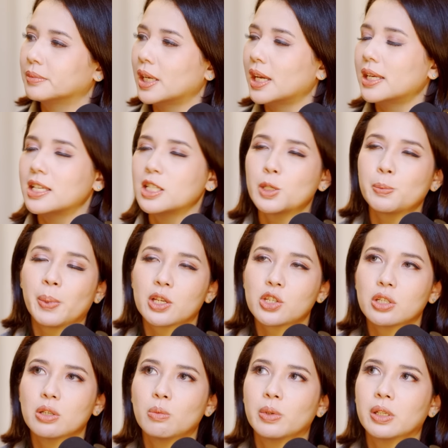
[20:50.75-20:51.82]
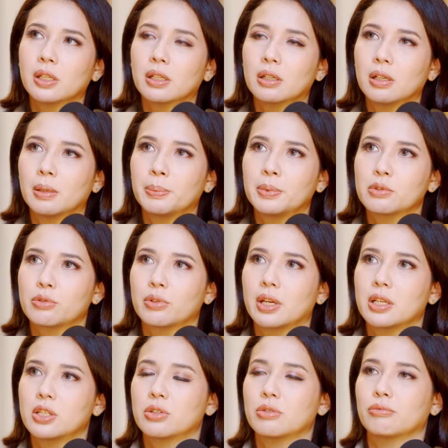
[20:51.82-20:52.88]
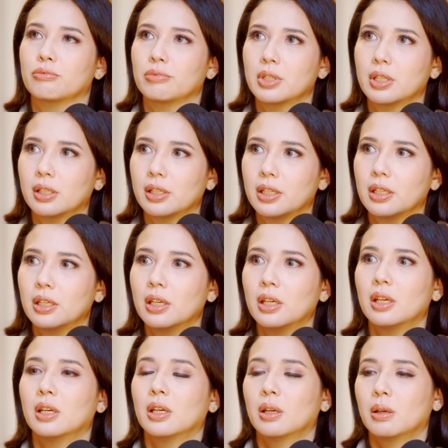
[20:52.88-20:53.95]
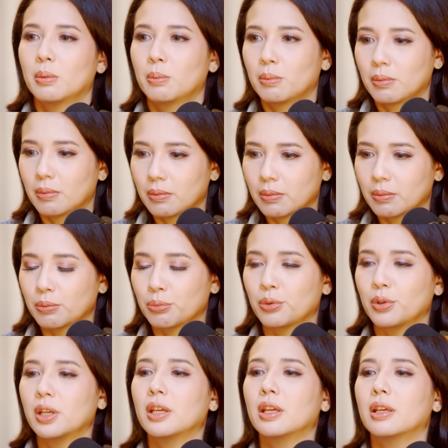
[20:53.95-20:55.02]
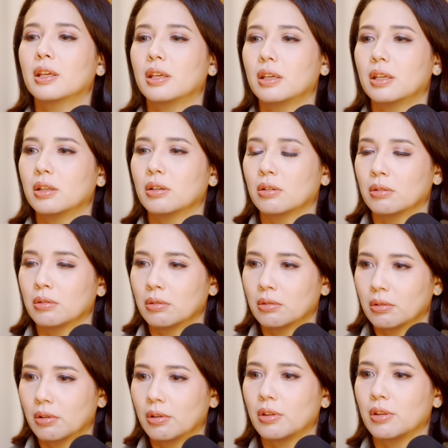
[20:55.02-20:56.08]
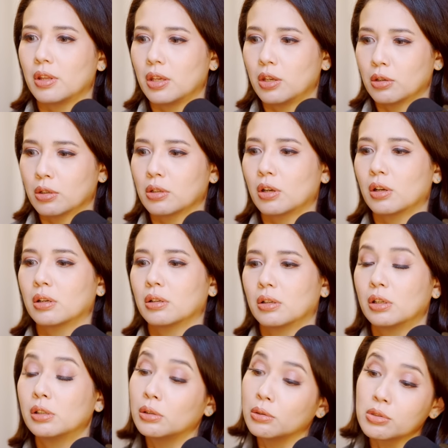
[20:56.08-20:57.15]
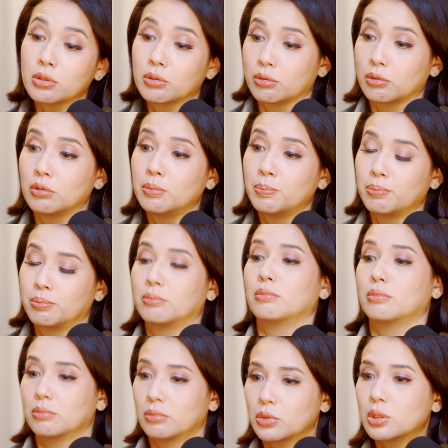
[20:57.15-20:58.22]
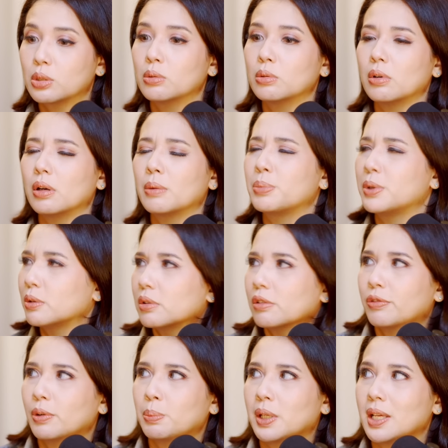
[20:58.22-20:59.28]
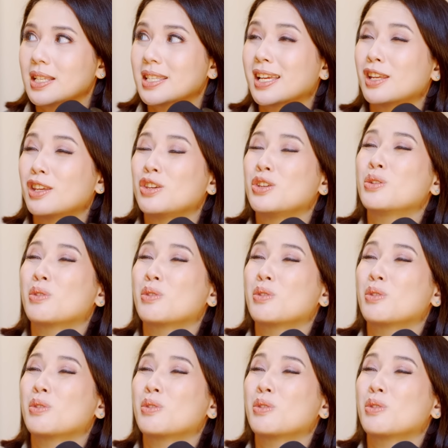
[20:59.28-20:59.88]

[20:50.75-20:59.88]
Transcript: And it's special when a couple tries to really bring, your close group to a beautiful place that you